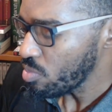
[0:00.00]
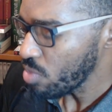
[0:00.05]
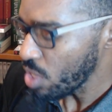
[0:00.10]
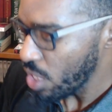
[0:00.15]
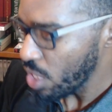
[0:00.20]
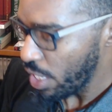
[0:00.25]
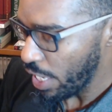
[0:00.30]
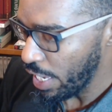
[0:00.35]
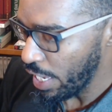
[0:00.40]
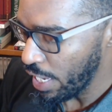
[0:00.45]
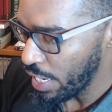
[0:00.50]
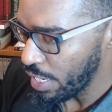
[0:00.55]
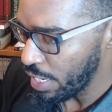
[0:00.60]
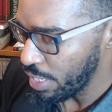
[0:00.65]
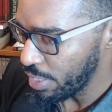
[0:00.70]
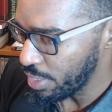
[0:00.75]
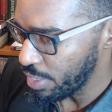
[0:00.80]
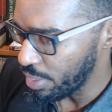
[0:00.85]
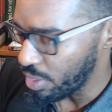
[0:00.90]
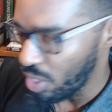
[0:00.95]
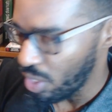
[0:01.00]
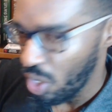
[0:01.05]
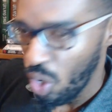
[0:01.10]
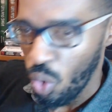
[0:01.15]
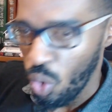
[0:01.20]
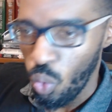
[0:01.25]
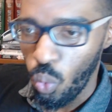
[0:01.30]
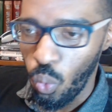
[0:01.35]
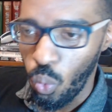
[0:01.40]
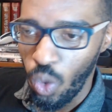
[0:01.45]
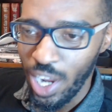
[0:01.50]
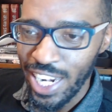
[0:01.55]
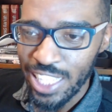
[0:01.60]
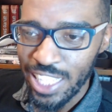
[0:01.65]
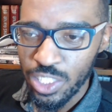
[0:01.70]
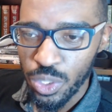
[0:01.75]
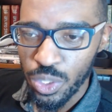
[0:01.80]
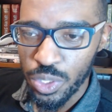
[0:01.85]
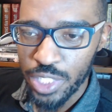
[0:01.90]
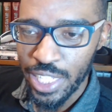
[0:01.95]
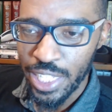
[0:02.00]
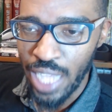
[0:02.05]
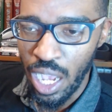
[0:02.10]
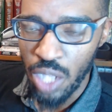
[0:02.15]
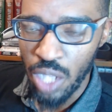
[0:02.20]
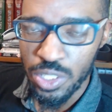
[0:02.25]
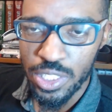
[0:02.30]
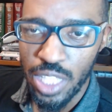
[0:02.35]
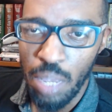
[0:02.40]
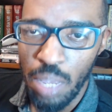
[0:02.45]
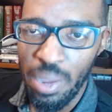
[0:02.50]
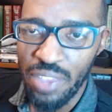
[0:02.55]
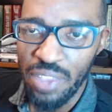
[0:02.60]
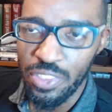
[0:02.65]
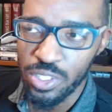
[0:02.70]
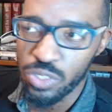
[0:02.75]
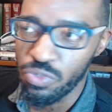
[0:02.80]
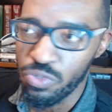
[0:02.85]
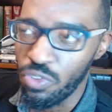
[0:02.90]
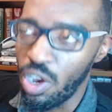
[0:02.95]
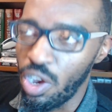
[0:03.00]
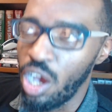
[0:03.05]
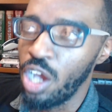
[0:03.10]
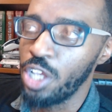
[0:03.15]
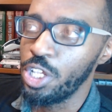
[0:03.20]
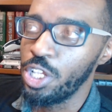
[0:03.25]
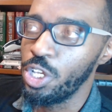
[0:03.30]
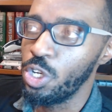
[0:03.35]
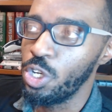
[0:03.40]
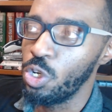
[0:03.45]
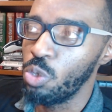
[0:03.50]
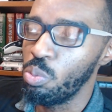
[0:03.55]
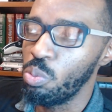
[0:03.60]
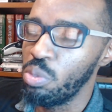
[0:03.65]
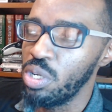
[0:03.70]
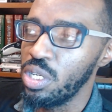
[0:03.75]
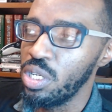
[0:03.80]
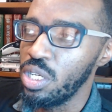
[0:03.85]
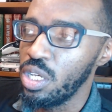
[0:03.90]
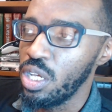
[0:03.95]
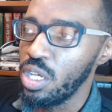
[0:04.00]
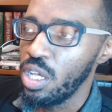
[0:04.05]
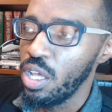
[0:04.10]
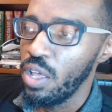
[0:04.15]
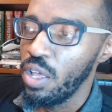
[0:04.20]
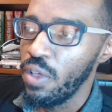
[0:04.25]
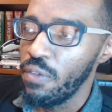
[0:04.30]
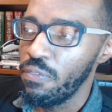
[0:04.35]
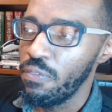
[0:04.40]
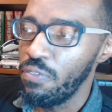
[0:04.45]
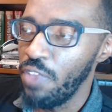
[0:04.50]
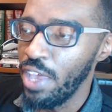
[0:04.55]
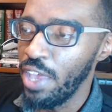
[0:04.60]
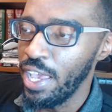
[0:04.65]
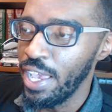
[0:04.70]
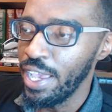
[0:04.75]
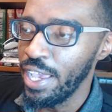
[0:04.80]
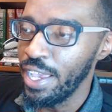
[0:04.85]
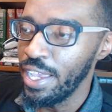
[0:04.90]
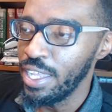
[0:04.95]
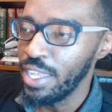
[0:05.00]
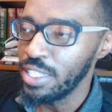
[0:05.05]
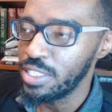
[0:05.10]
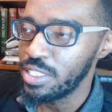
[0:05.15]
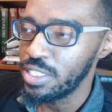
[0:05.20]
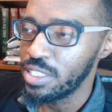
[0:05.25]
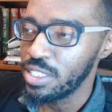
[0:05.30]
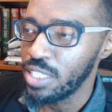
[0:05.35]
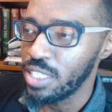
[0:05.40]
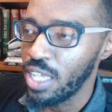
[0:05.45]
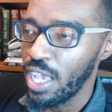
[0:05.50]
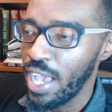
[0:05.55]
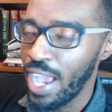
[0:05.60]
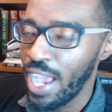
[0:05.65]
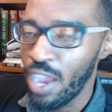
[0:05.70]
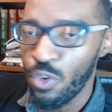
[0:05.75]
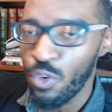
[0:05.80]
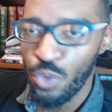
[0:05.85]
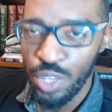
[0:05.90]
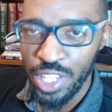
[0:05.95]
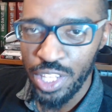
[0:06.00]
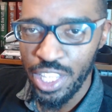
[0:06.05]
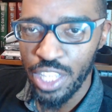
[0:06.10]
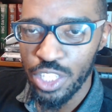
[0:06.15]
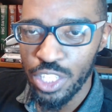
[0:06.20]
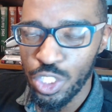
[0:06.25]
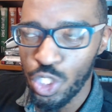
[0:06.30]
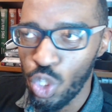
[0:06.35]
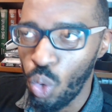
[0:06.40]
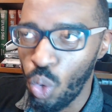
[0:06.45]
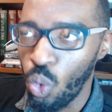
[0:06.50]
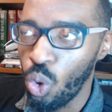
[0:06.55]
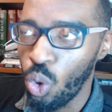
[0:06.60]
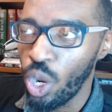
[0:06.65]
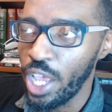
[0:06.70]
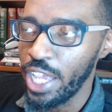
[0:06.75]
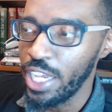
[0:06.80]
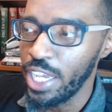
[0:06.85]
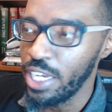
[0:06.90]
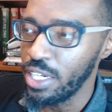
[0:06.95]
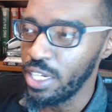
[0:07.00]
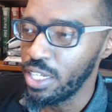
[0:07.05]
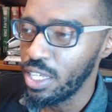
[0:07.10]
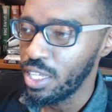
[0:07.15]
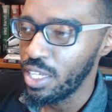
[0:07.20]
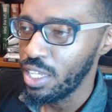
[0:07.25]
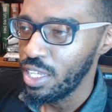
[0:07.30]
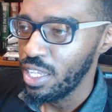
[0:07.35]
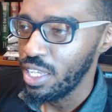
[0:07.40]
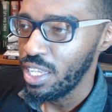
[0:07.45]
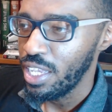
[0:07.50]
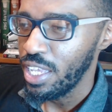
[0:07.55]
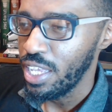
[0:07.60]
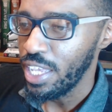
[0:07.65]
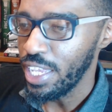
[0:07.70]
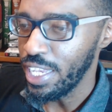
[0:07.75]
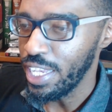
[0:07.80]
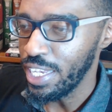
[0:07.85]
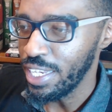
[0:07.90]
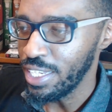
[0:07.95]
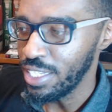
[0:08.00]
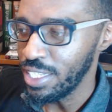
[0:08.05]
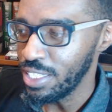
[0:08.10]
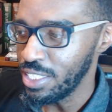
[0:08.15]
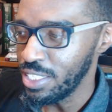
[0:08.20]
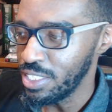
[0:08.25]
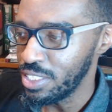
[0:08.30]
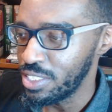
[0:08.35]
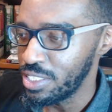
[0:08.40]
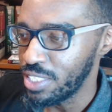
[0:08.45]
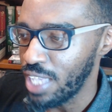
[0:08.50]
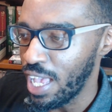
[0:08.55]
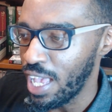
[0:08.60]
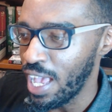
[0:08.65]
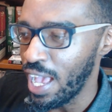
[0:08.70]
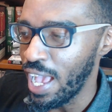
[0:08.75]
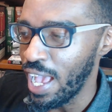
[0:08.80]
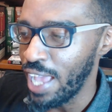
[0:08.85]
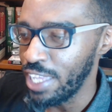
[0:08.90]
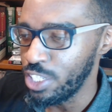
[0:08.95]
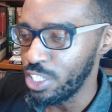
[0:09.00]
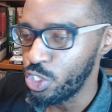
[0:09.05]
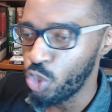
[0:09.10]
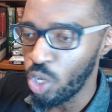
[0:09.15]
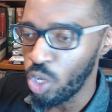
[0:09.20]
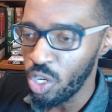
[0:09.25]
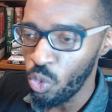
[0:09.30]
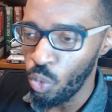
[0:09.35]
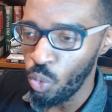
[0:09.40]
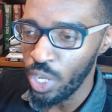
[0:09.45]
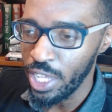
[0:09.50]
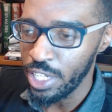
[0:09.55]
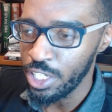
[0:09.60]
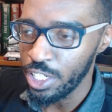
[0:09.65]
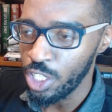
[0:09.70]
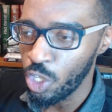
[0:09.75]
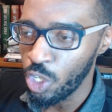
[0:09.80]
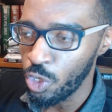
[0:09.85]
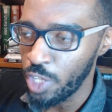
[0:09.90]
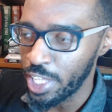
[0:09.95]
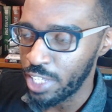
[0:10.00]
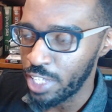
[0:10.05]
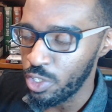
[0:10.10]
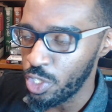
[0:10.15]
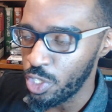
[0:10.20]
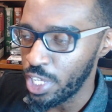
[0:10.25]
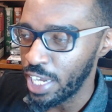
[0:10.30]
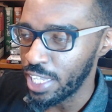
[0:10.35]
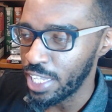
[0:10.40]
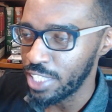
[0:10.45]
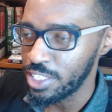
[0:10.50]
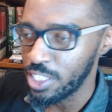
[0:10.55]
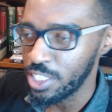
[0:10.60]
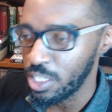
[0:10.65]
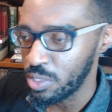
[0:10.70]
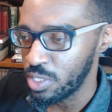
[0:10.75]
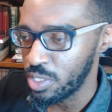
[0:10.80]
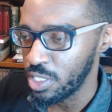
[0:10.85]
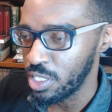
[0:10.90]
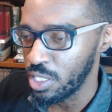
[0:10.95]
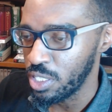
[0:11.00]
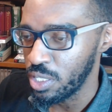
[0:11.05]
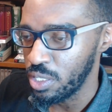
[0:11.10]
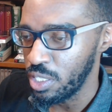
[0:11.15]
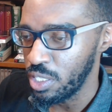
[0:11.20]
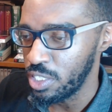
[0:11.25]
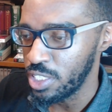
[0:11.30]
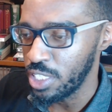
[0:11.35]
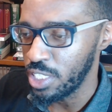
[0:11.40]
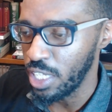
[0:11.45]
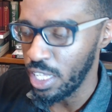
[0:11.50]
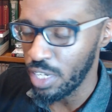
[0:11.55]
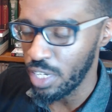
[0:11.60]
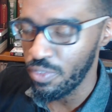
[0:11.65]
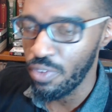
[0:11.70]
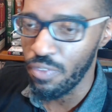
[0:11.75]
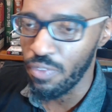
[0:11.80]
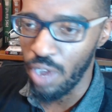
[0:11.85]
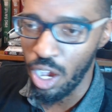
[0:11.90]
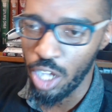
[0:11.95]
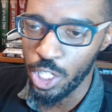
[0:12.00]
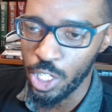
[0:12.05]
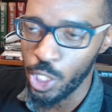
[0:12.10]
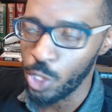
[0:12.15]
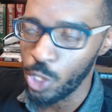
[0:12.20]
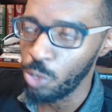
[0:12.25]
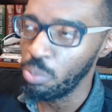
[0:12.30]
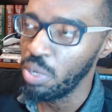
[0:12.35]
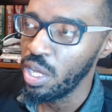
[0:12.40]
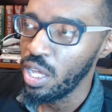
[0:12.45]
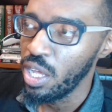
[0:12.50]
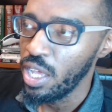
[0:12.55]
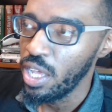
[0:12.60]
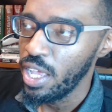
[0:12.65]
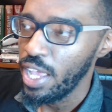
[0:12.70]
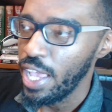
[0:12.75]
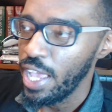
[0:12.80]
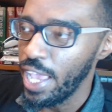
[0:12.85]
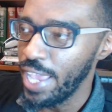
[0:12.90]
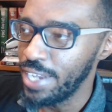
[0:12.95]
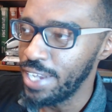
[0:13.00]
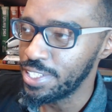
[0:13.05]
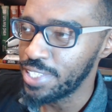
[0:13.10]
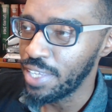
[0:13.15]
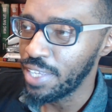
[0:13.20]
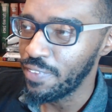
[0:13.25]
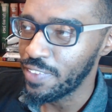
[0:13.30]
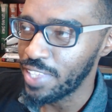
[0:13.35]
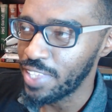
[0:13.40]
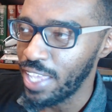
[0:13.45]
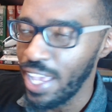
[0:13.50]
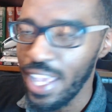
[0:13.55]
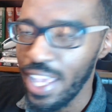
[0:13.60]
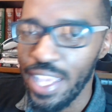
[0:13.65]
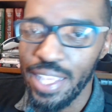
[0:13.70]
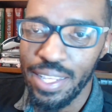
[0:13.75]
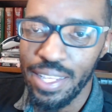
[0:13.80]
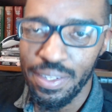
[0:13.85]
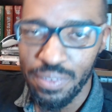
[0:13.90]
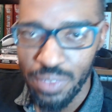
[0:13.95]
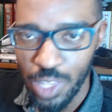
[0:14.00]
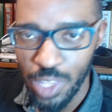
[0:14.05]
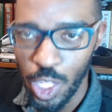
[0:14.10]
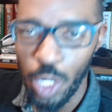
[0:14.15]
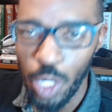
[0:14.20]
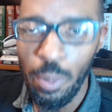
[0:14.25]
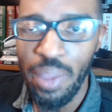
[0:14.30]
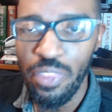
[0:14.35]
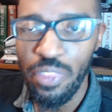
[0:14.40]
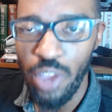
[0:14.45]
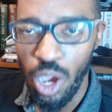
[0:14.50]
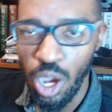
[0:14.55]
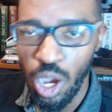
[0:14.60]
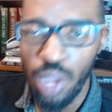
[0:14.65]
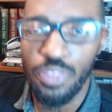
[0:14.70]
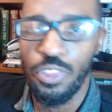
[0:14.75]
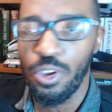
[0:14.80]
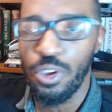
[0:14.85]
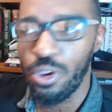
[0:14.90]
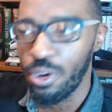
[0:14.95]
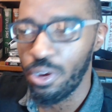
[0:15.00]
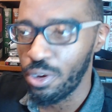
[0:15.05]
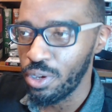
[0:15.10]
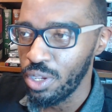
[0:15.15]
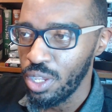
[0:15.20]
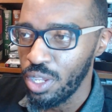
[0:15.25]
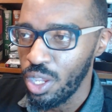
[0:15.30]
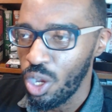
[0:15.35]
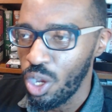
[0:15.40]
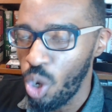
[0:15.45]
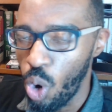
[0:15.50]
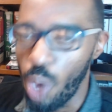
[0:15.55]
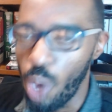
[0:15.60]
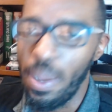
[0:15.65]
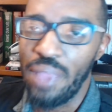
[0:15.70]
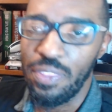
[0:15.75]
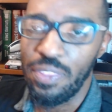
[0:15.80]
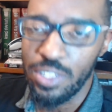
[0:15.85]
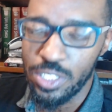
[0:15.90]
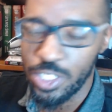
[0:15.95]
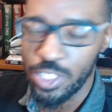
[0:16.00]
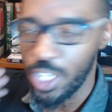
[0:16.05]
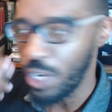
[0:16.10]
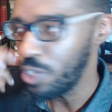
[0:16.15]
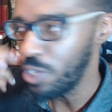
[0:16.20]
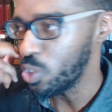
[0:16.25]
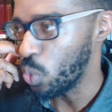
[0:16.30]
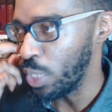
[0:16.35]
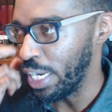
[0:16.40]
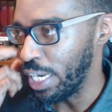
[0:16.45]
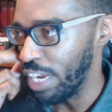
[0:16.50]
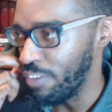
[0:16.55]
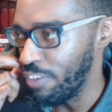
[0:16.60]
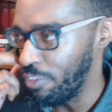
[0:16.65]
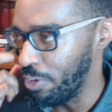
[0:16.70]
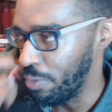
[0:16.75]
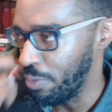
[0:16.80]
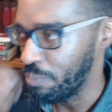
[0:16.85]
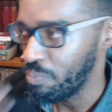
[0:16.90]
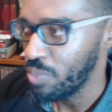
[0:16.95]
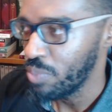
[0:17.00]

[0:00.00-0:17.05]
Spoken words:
And one last little thing I'll say about this volume that I really enjoyed is I enjoy when like you kind of get to the end of a volume, and it's kind of like hey, learn about the author or about this series or whatever.